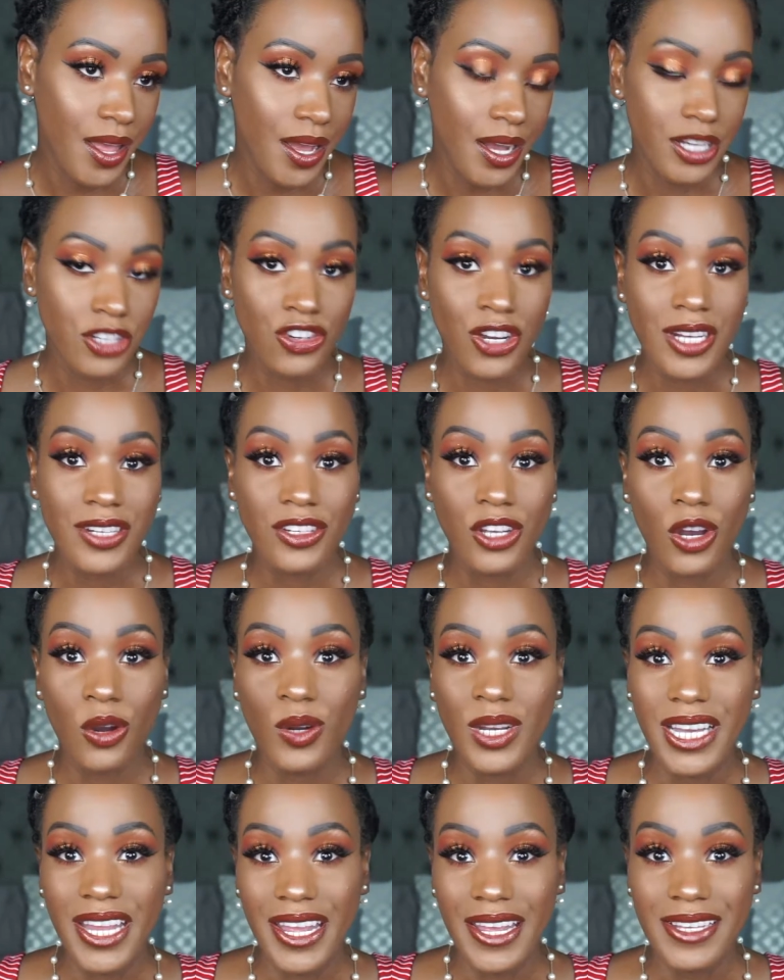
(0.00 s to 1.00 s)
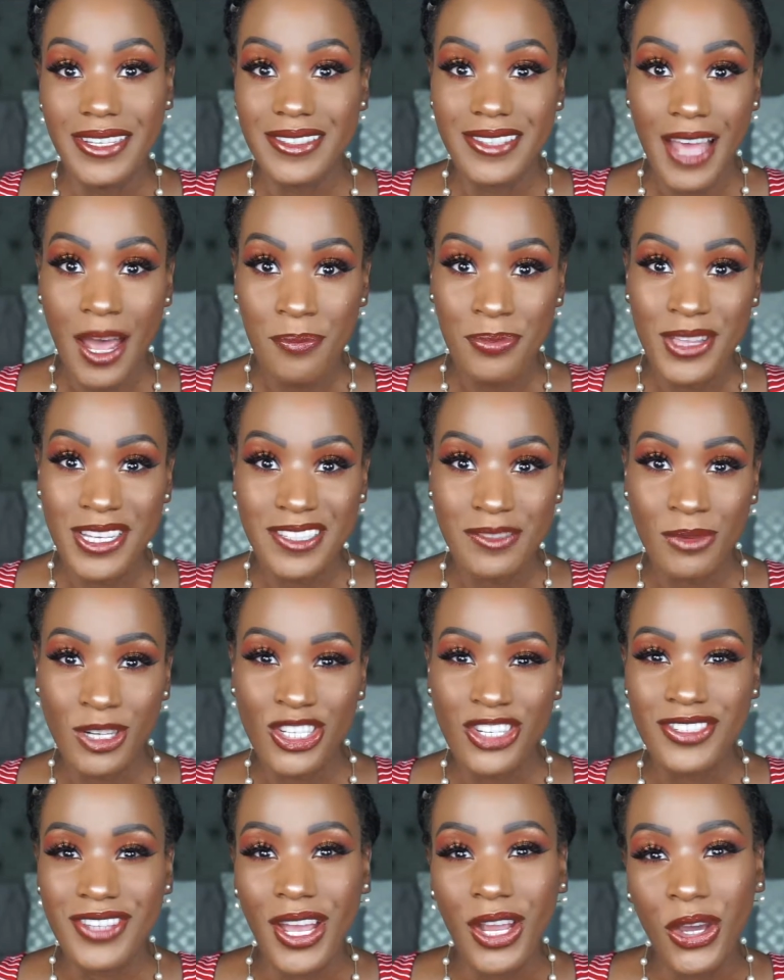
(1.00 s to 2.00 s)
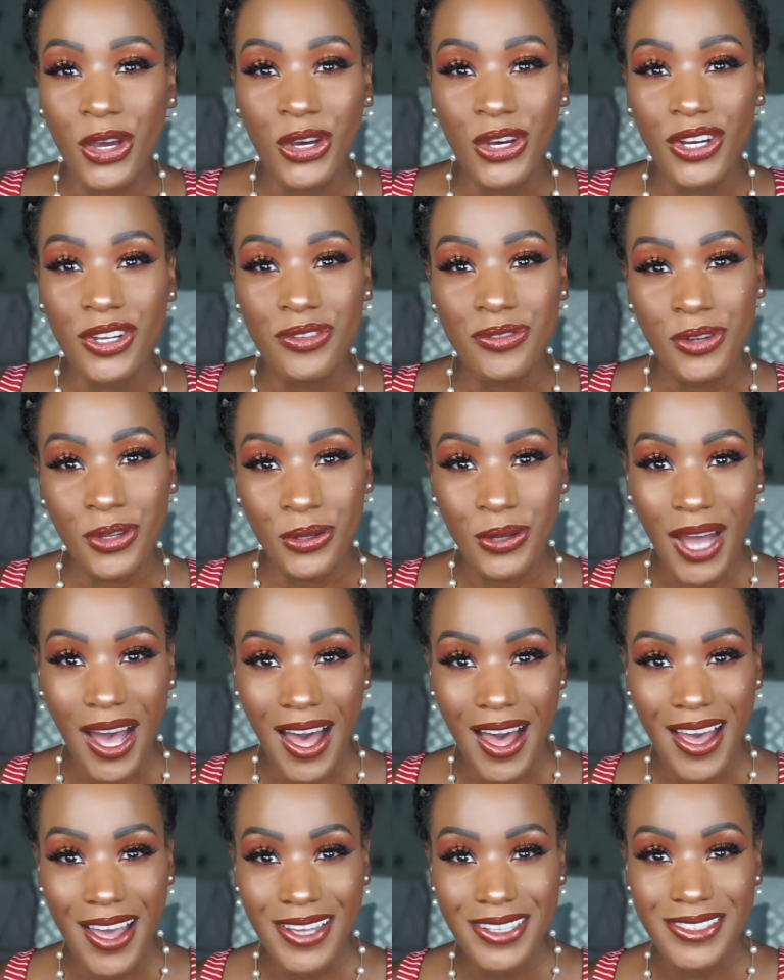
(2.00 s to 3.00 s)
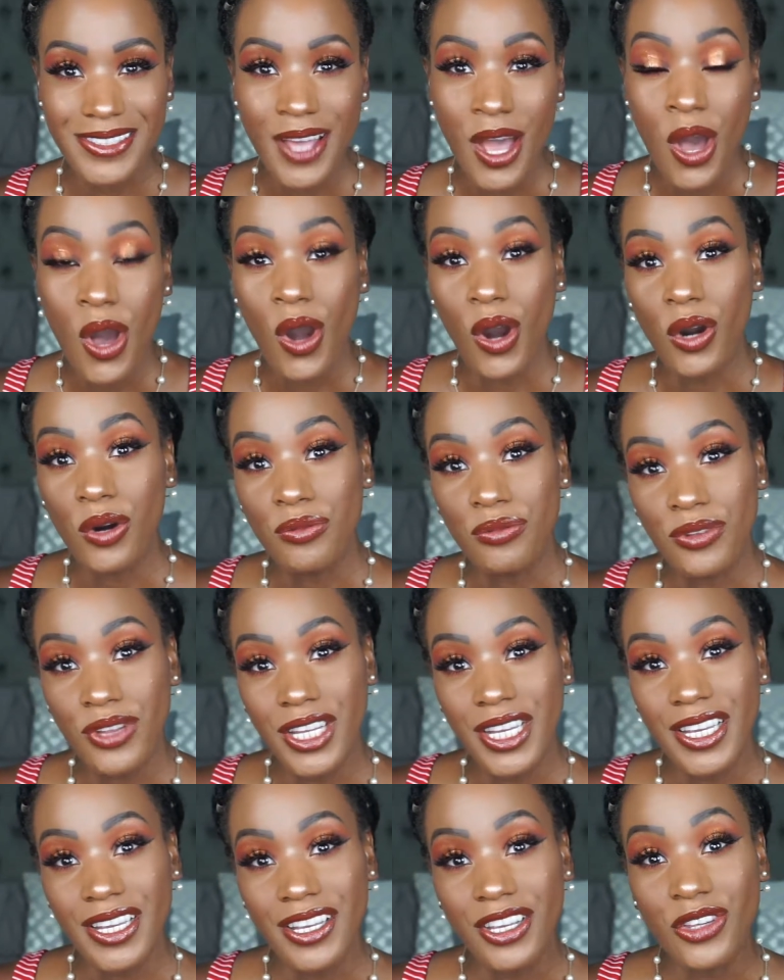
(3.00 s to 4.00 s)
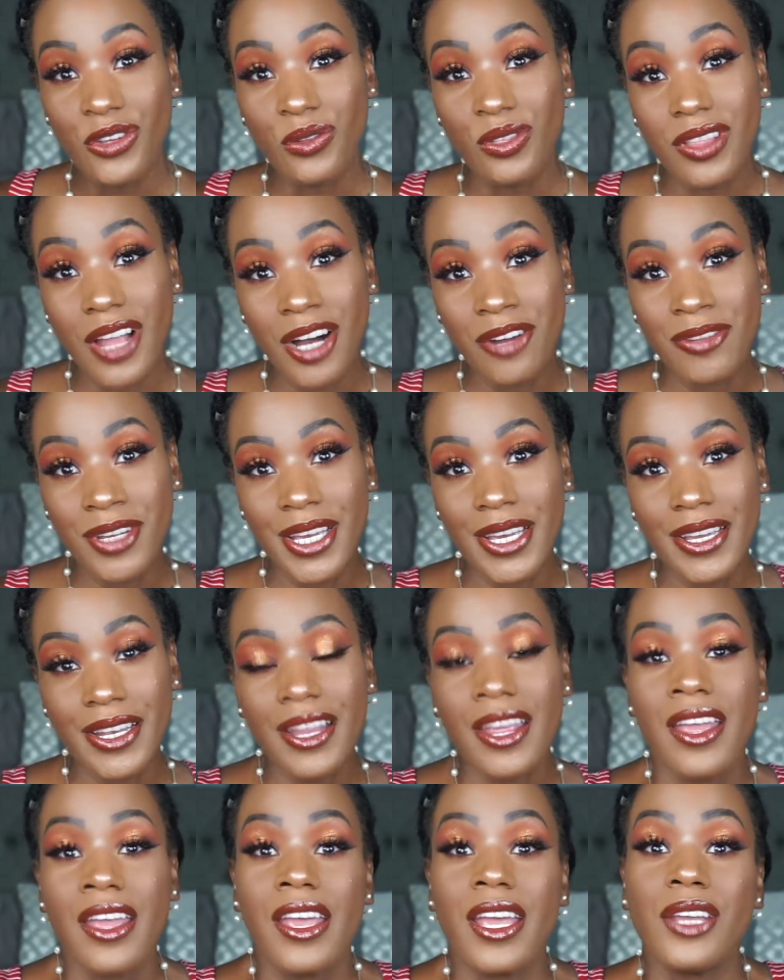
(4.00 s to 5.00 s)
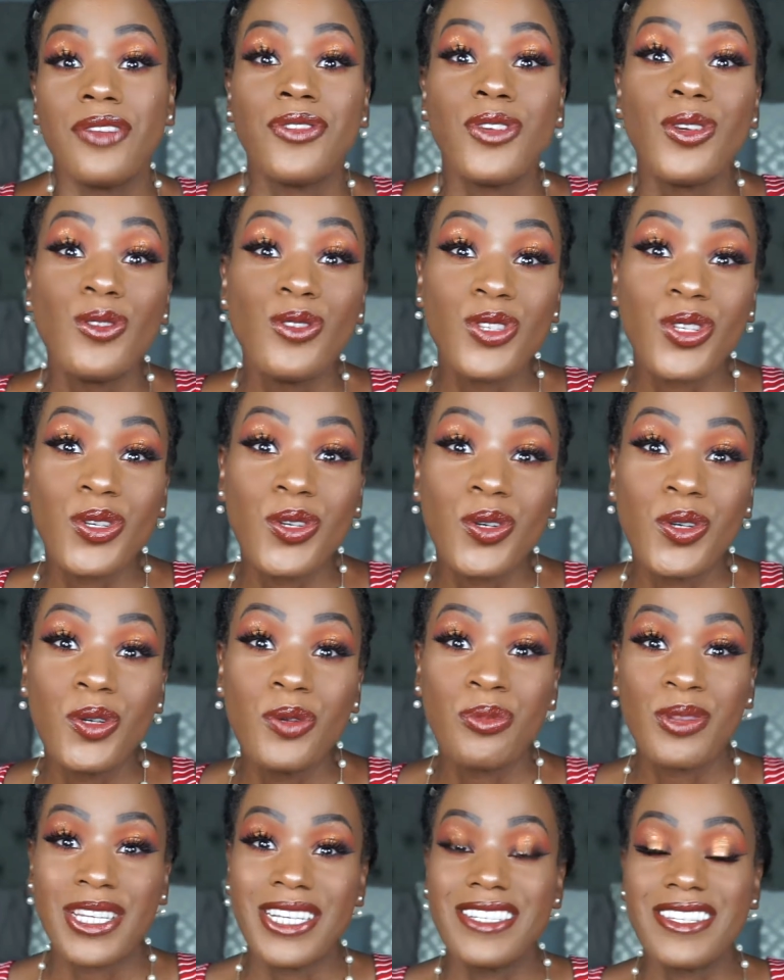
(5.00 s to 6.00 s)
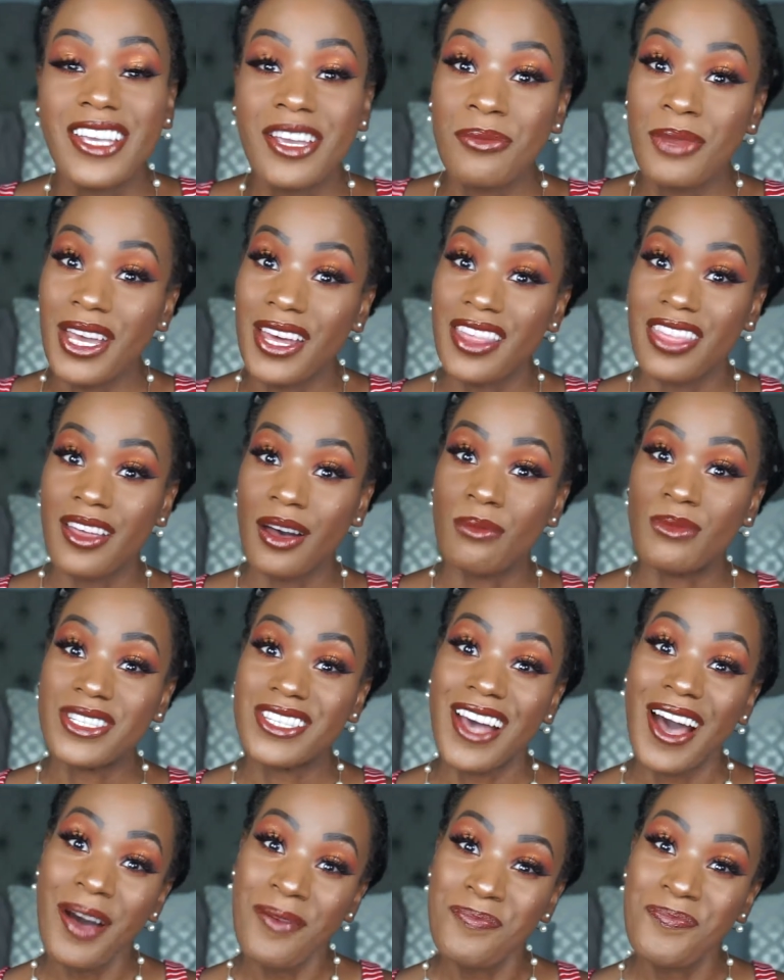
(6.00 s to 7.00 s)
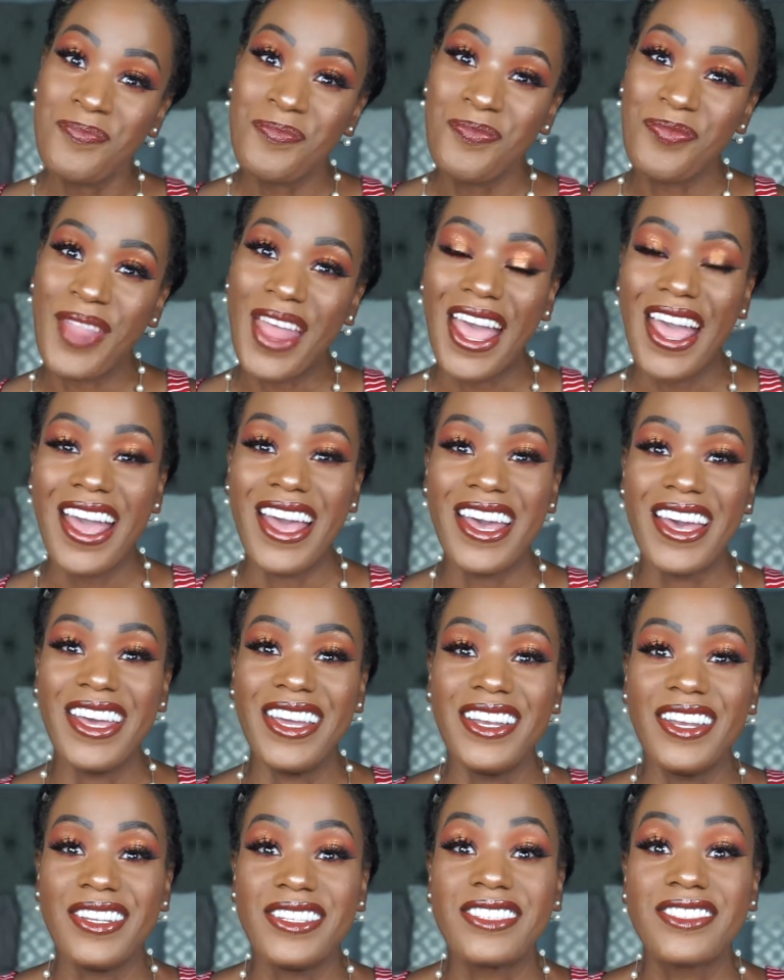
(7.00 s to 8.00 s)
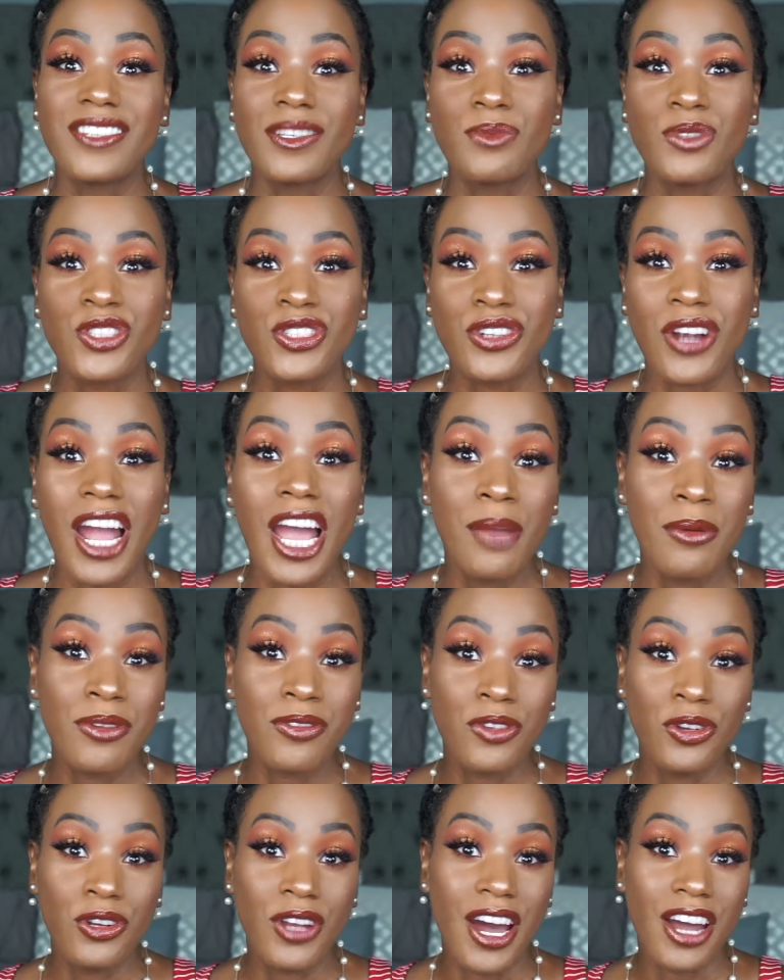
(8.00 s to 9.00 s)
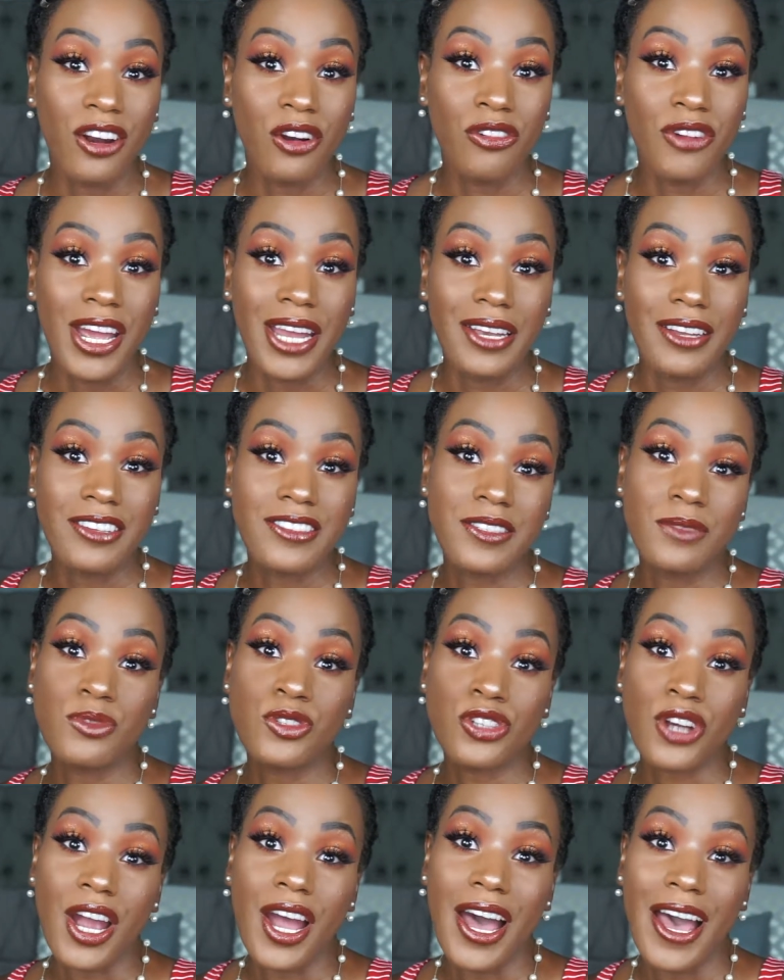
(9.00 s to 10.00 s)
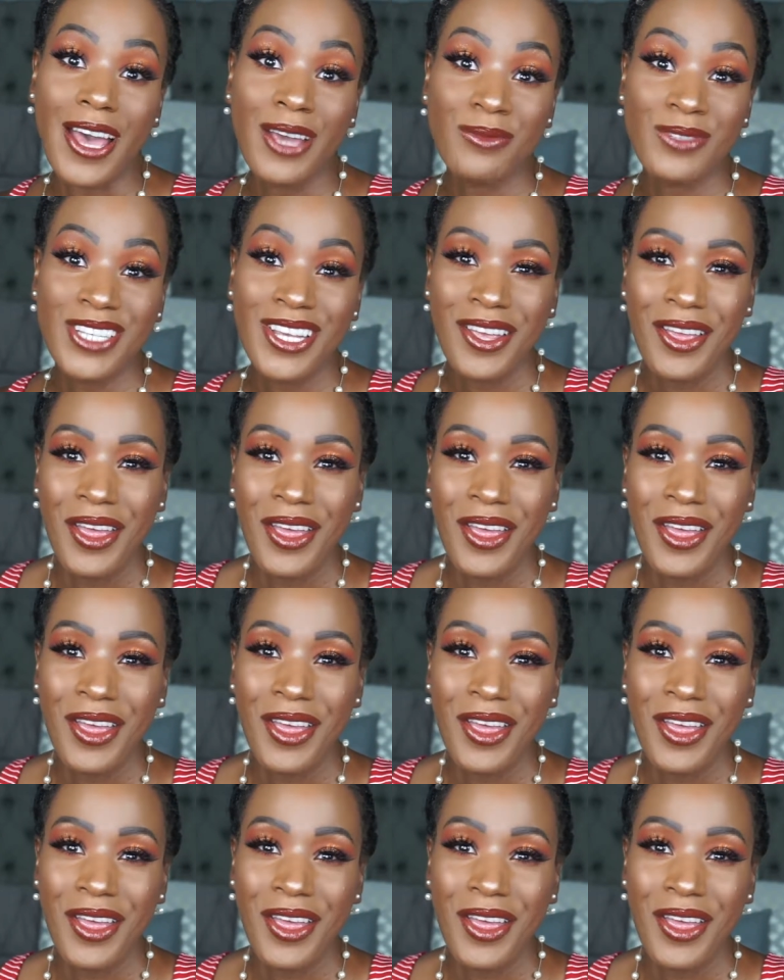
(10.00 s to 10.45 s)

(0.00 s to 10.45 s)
I tried to go in depth as much as I could for you guys. Hopefully you love it. If you do, please give me a thumbs up and subscribe if you're not already subscribed.